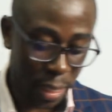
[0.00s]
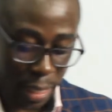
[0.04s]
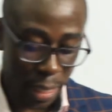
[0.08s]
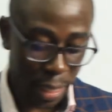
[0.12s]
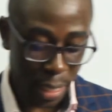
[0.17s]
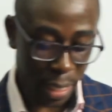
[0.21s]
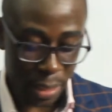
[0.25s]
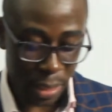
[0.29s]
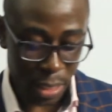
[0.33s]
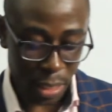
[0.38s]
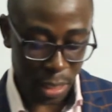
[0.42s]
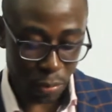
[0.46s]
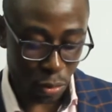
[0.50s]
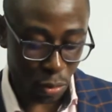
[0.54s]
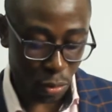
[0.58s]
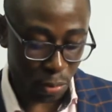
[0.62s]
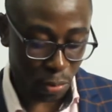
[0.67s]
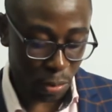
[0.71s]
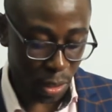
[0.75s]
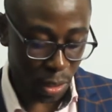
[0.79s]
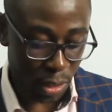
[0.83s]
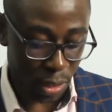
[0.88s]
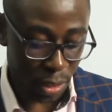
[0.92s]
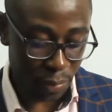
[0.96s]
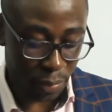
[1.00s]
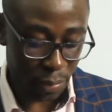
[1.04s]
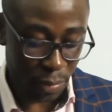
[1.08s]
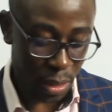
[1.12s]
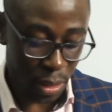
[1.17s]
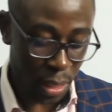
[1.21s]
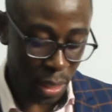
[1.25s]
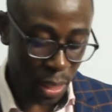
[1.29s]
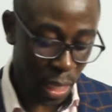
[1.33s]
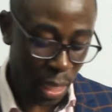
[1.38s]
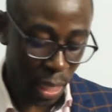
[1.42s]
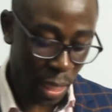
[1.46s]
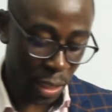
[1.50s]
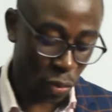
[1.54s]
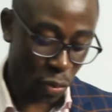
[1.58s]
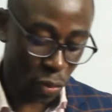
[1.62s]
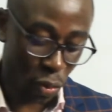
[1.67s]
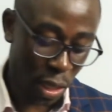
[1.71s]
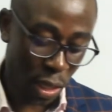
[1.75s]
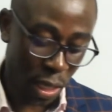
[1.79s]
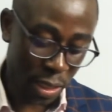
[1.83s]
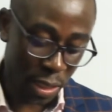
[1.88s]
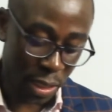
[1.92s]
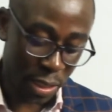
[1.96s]
estate property as well
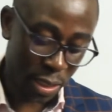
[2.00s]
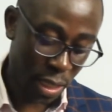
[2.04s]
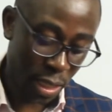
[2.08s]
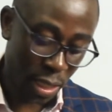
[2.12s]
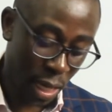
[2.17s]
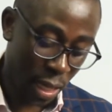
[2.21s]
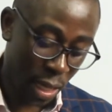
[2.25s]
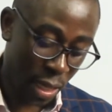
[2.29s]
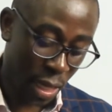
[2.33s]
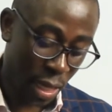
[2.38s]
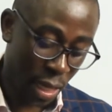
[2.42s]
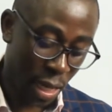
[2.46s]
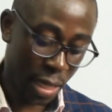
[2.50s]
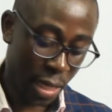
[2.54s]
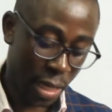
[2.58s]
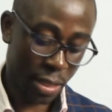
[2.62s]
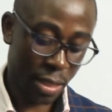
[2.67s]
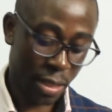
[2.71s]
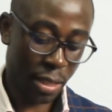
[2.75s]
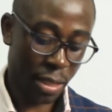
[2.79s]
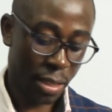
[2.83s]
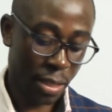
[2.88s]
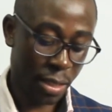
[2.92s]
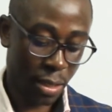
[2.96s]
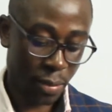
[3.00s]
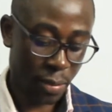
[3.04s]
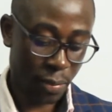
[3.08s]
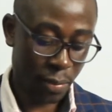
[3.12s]
as other assets.